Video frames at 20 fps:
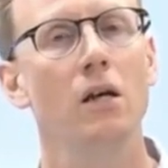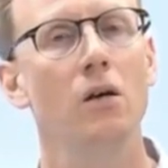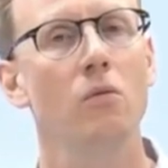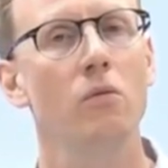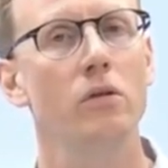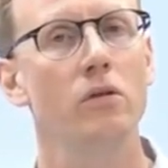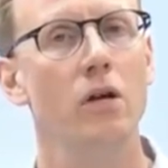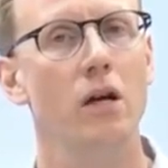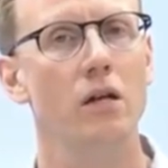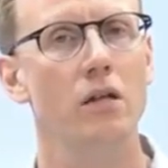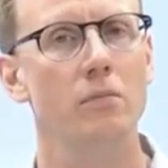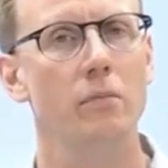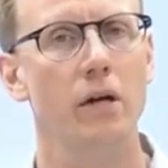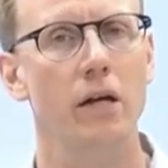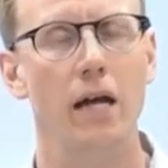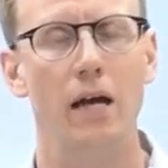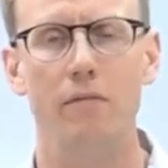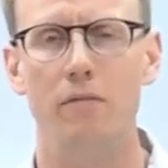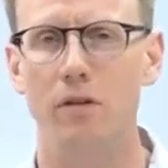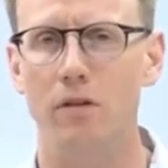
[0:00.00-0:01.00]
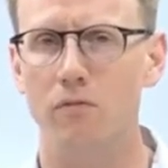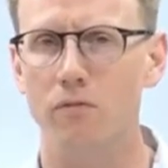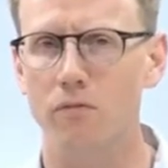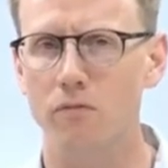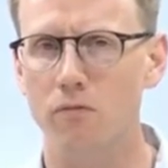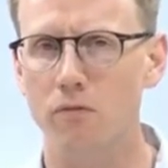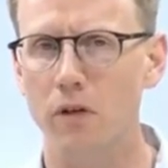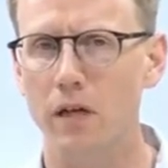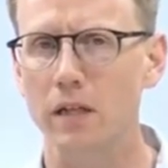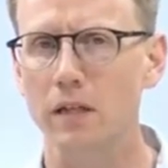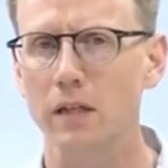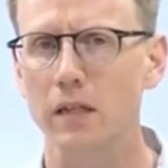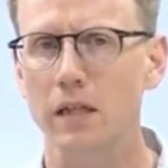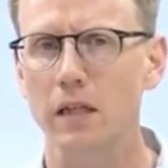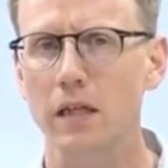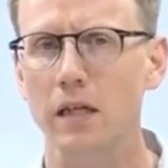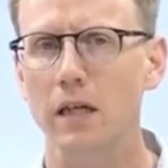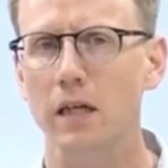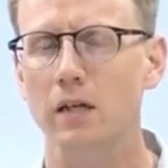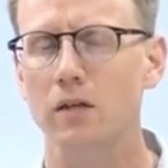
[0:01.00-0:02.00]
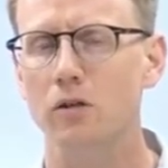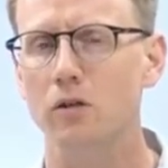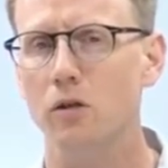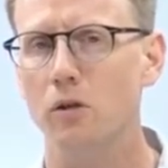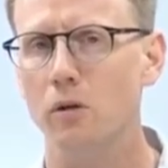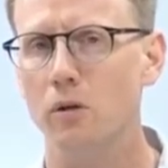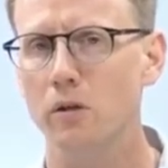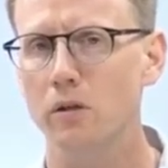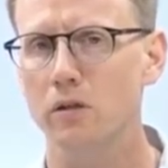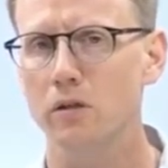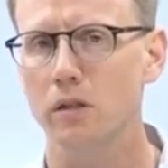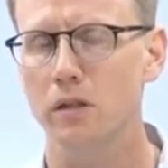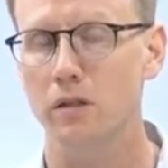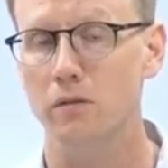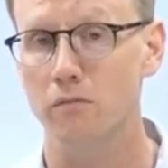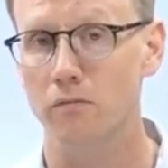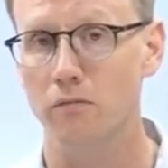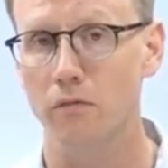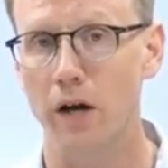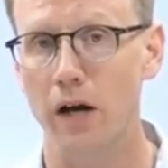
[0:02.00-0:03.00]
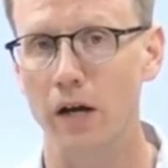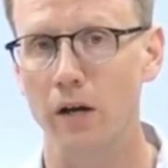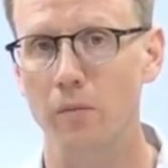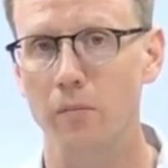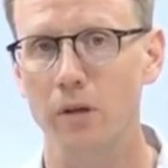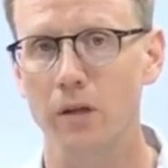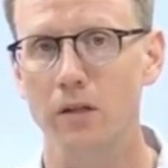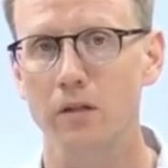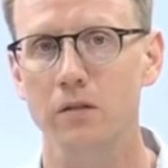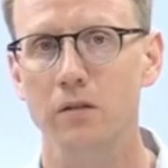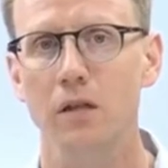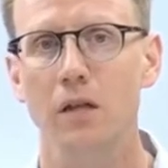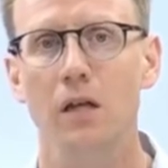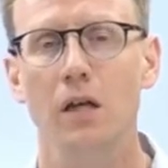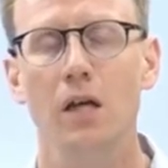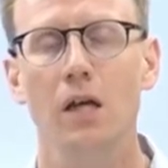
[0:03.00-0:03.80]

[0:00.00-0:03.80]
We talked about having a friendly and encouraging environment.